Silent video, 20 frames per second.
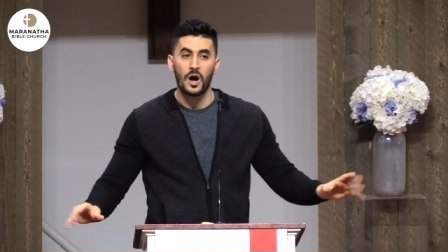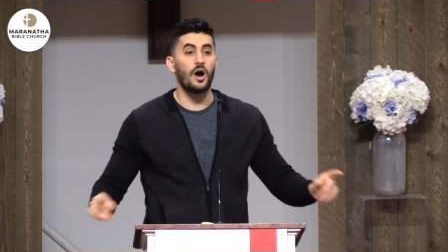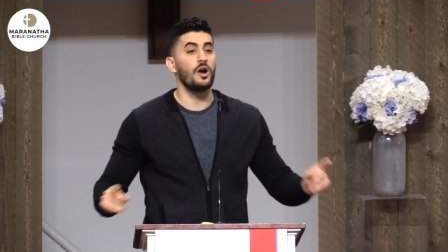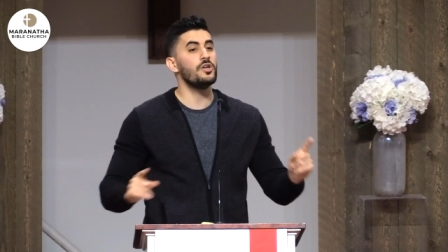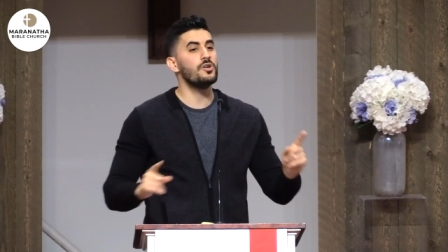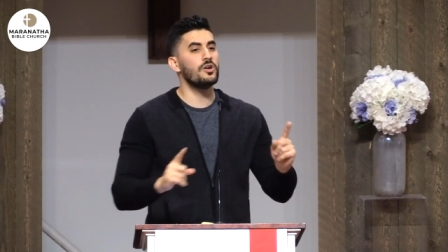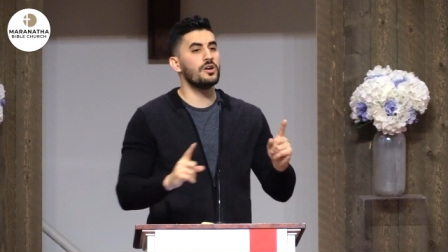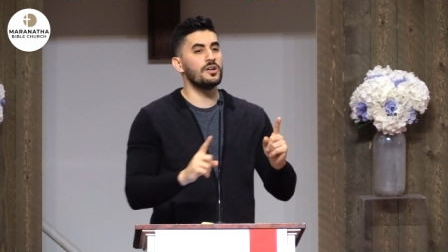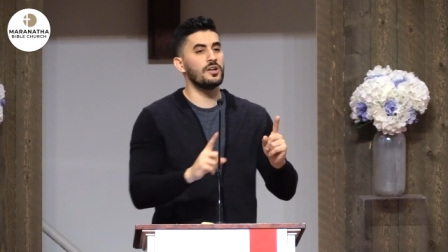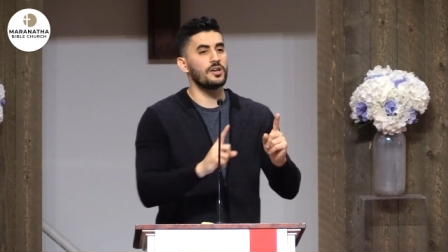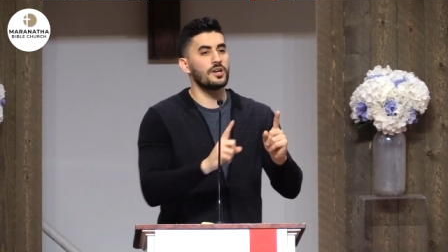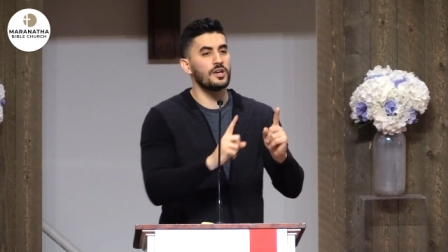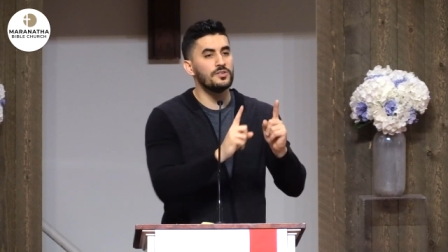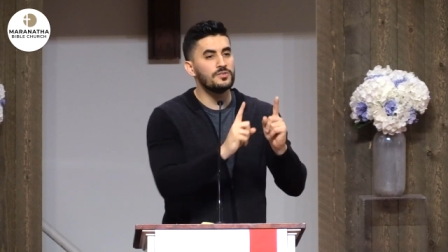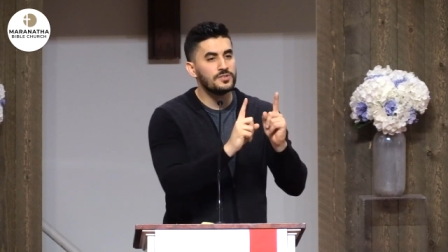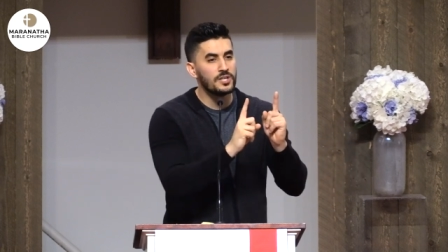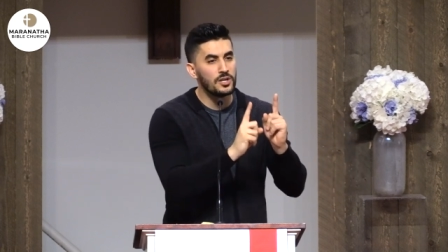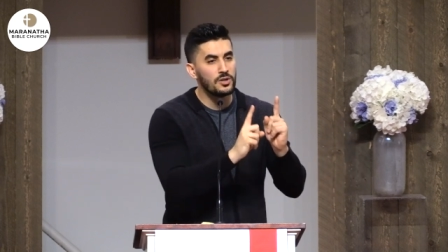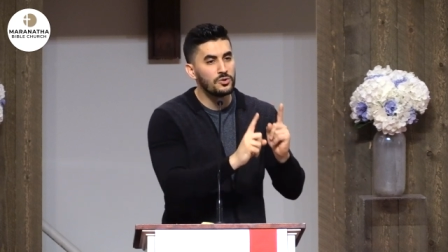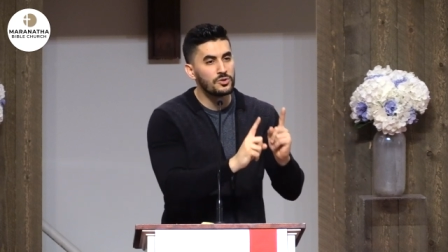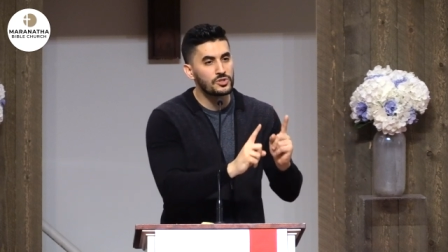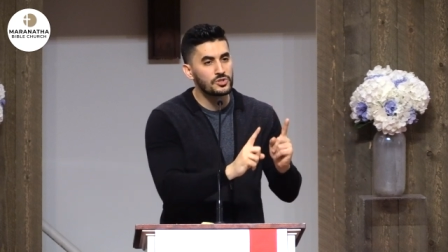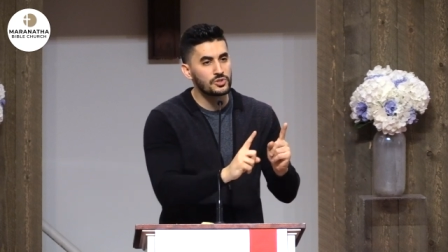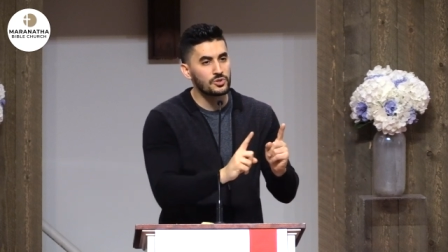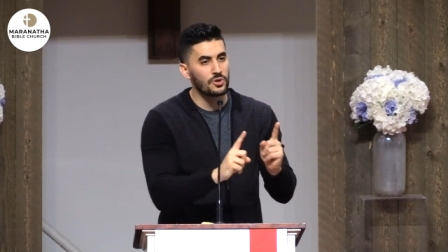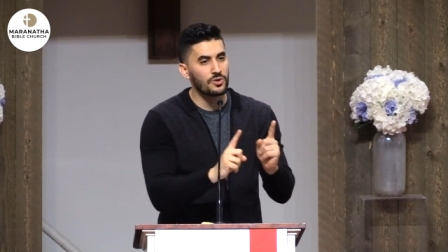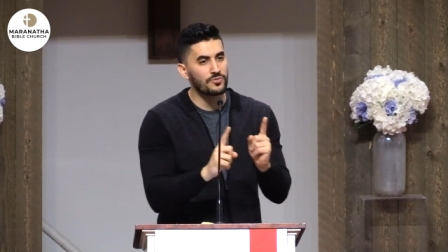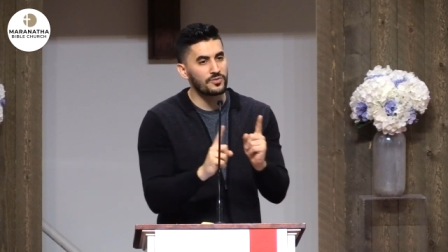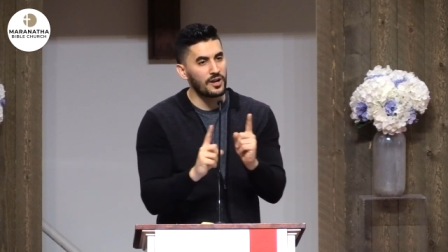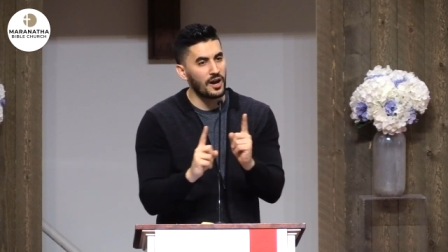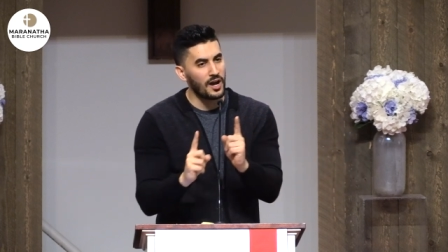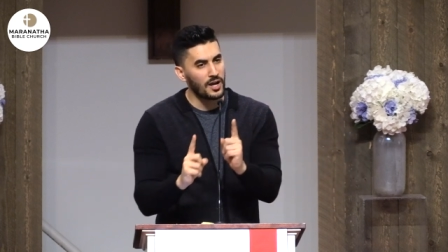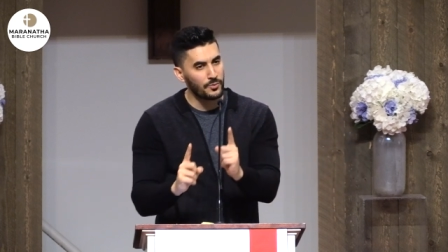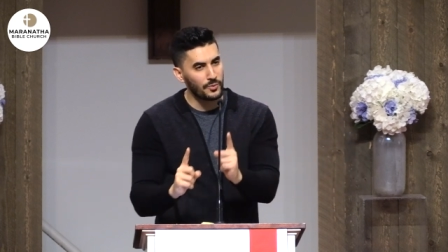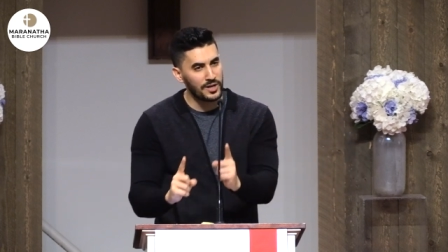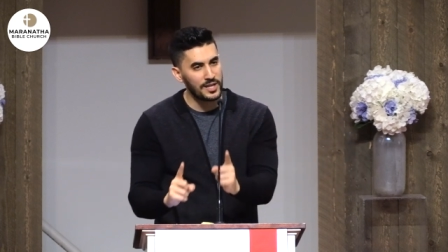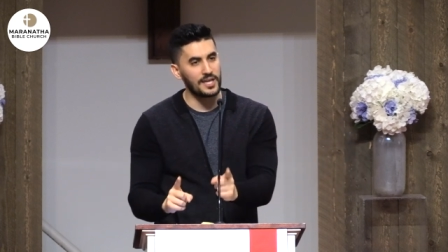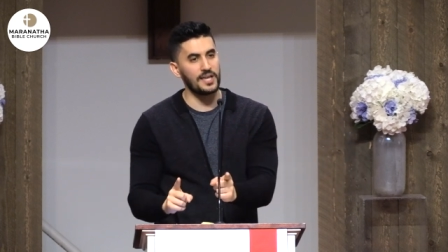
Are you going to continue to serve God when